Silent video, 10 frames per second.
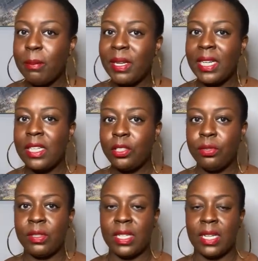been
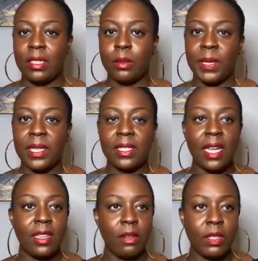issues in that space.
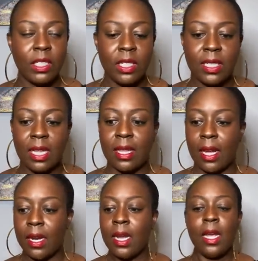I love that she said
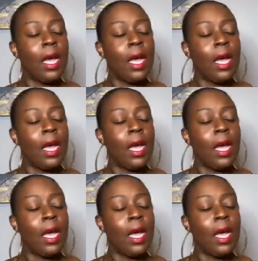that.